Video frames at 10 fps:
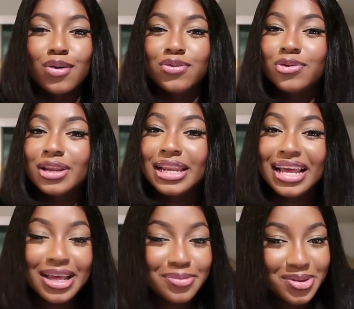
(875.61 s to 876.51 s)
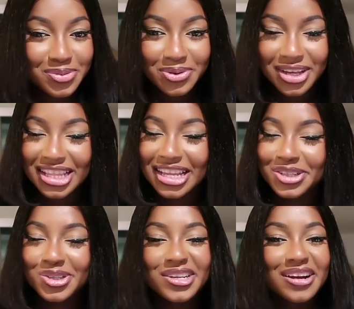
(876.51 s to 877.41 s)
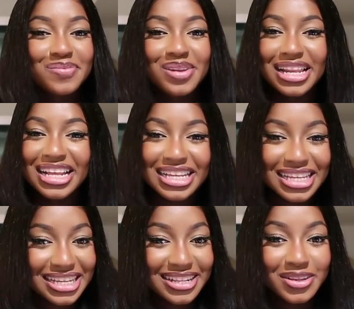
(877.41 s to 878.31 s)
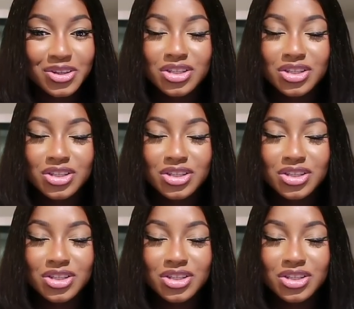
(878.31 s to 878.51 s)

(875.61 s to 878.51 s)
or for letting people in that shouldn't have been let in.